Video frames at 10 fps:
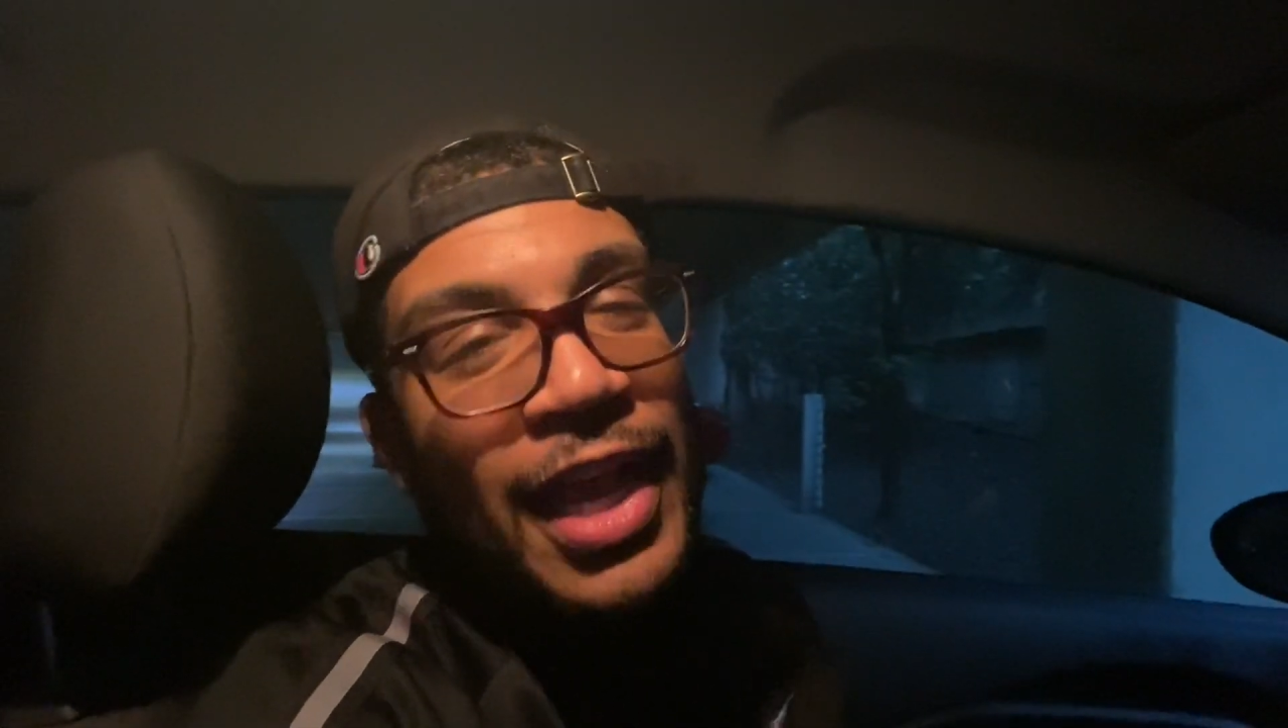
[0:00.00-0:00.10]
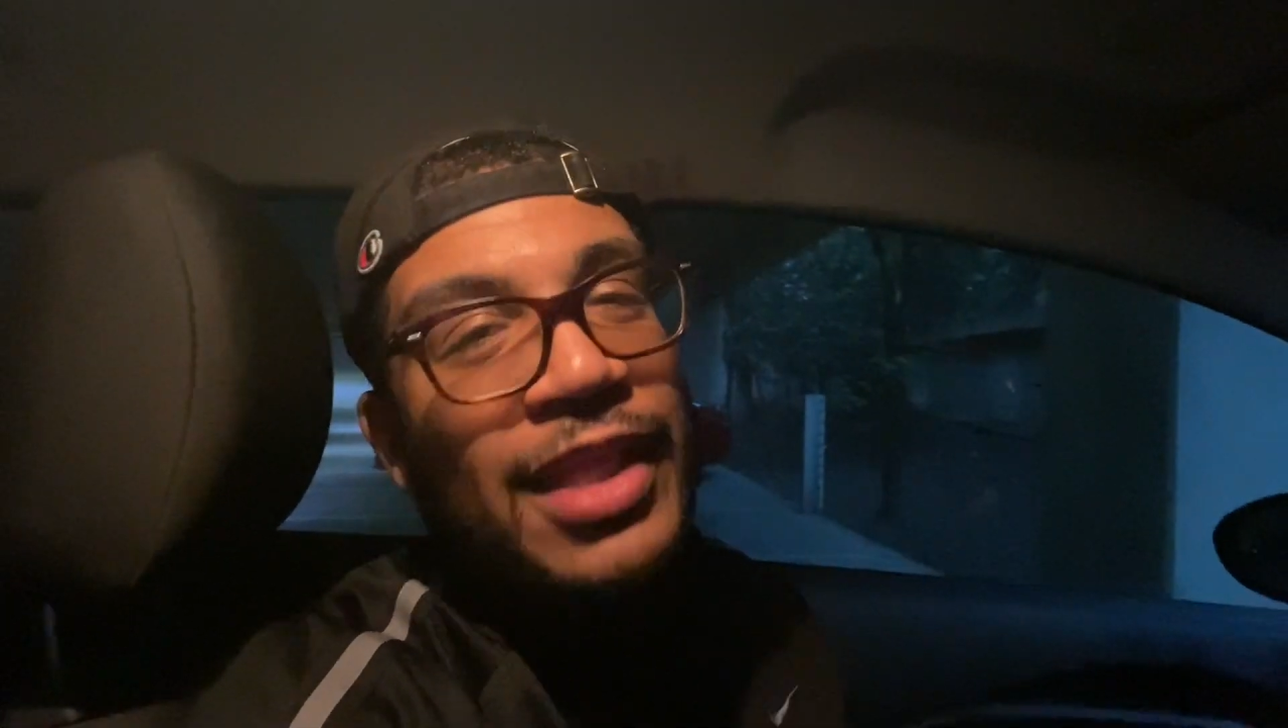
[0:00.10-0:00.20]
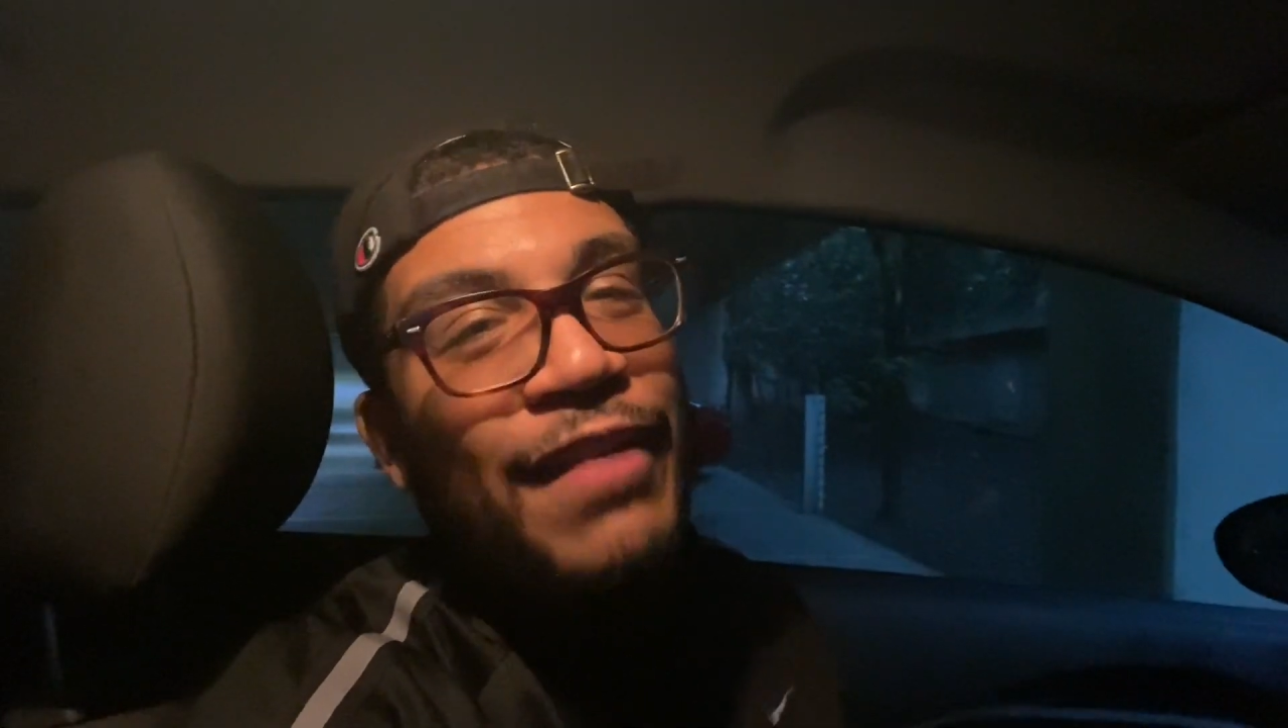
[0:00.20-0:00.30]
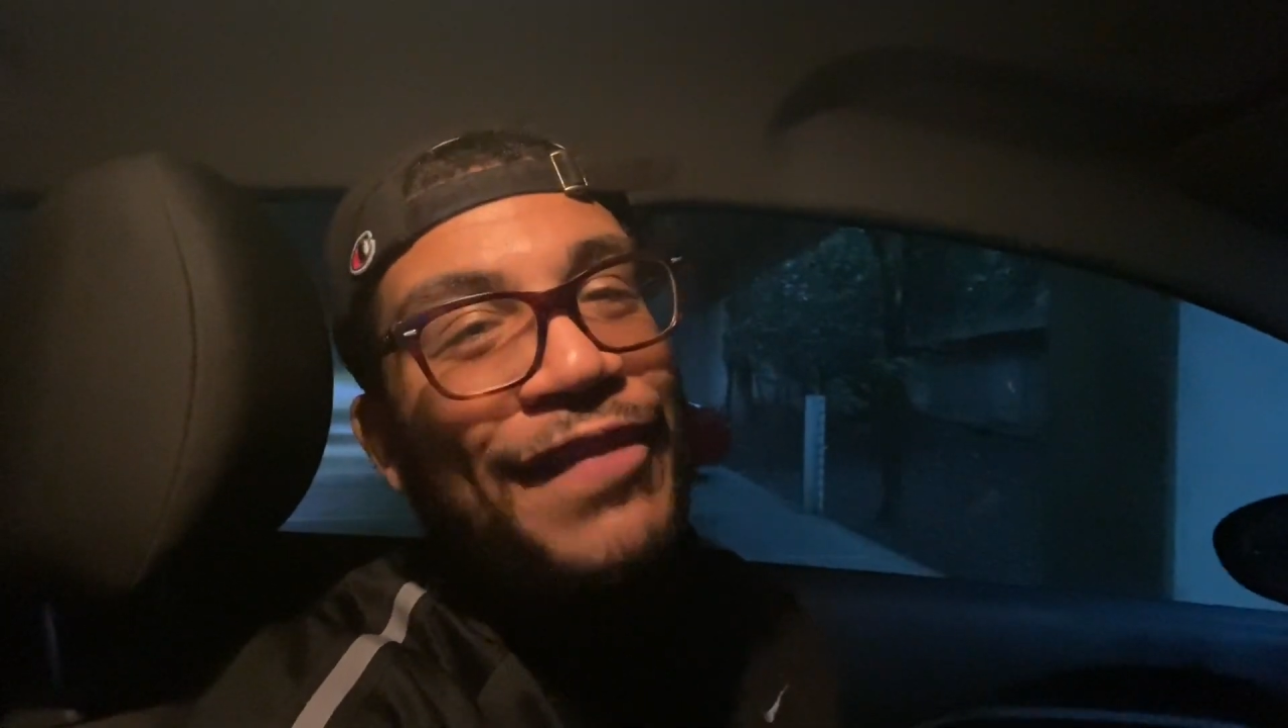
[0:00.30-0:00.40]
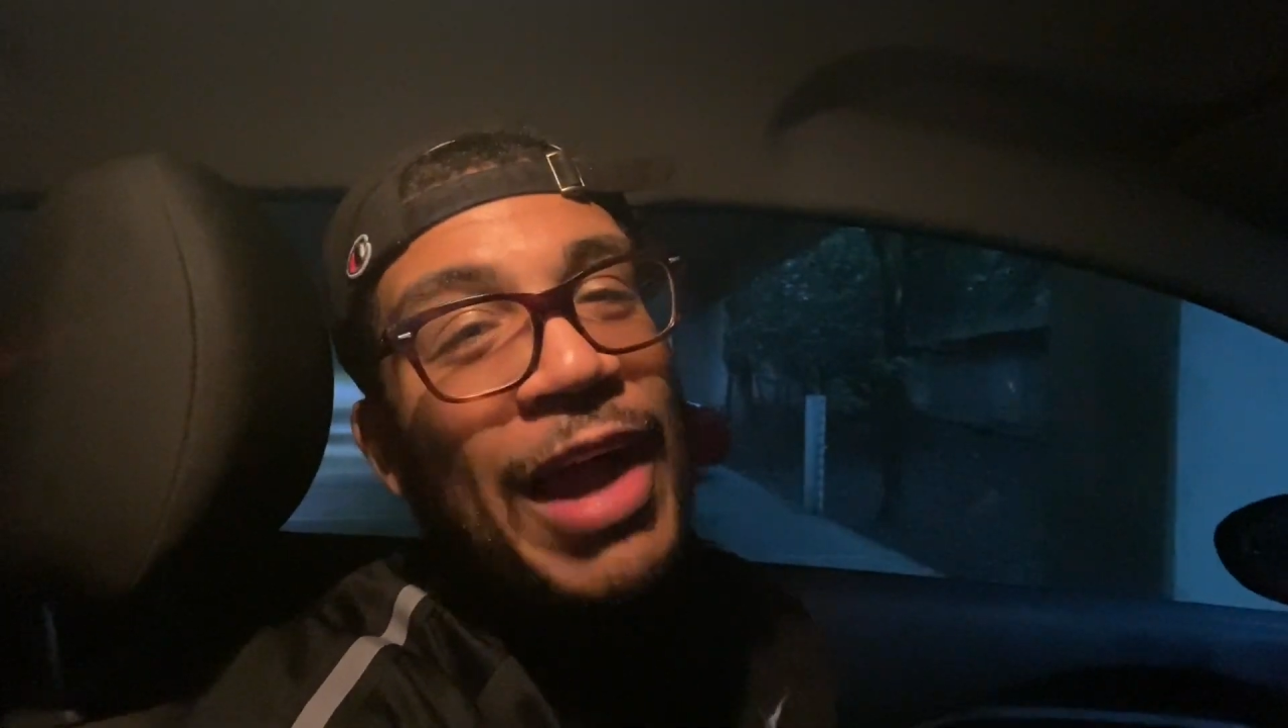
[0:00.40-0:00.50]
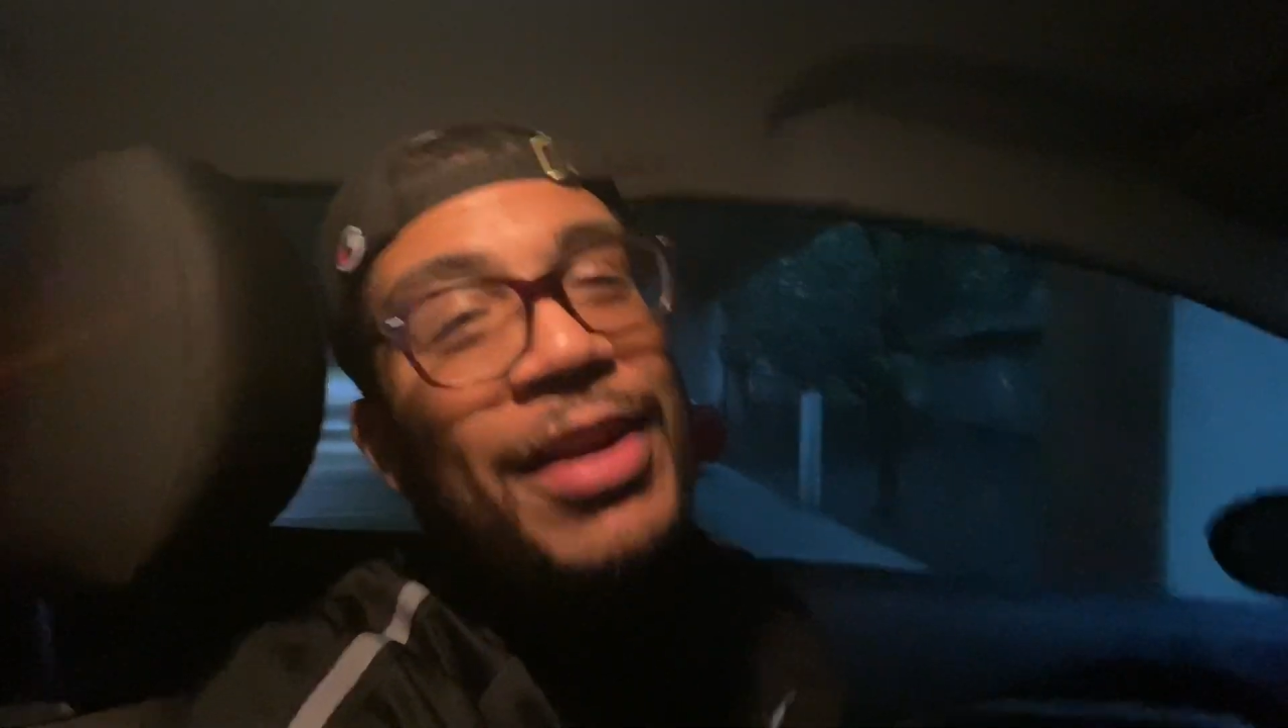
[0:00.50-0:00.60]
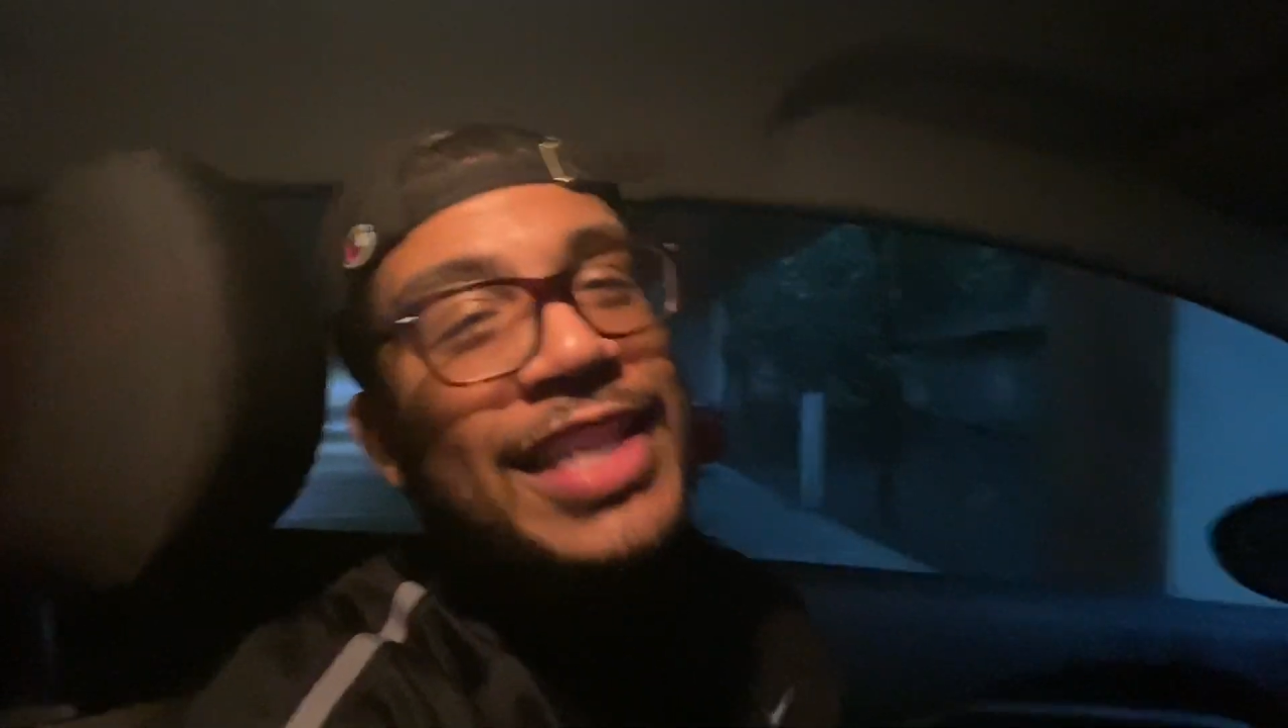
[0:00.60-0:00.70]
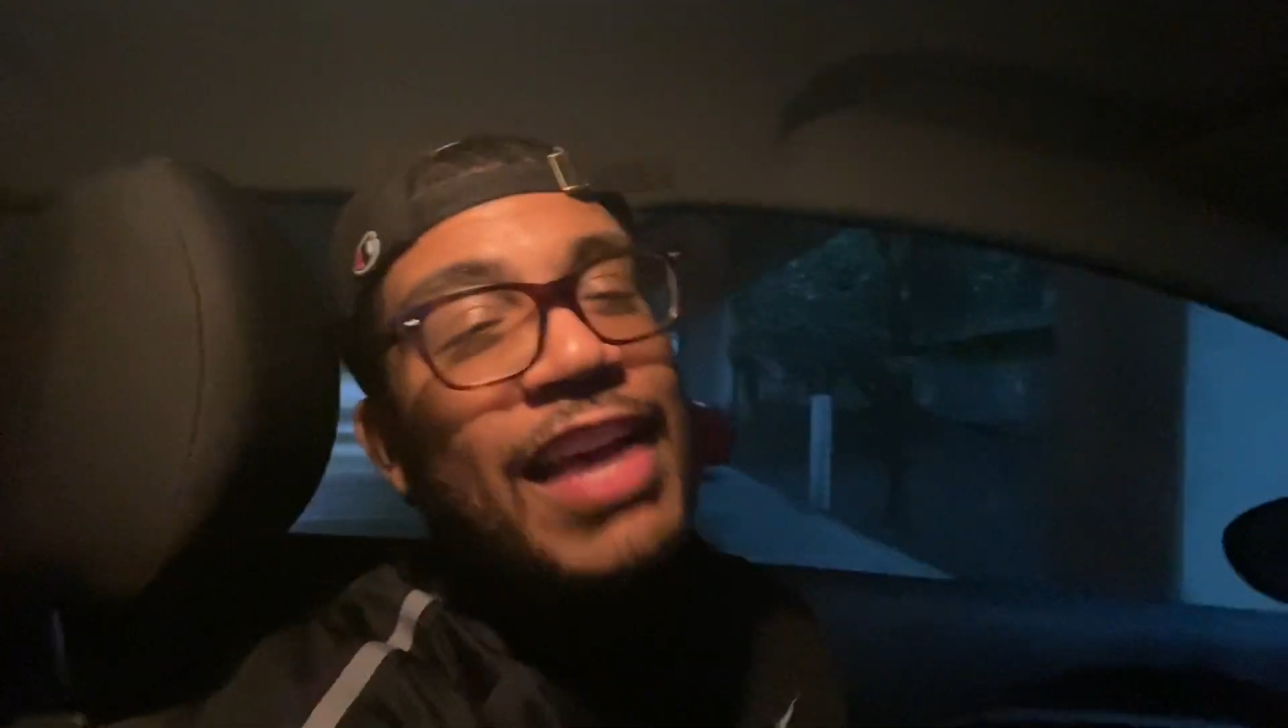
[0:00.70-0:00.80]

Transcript: the Falcons